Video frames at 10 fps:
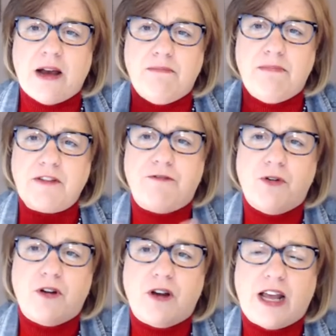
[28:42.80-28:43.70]

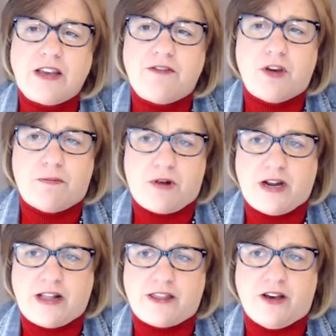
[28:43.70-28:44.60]
Before I give you a
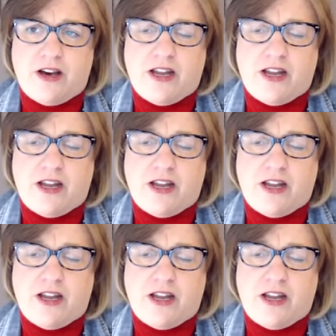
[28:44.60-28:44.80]
parting thought,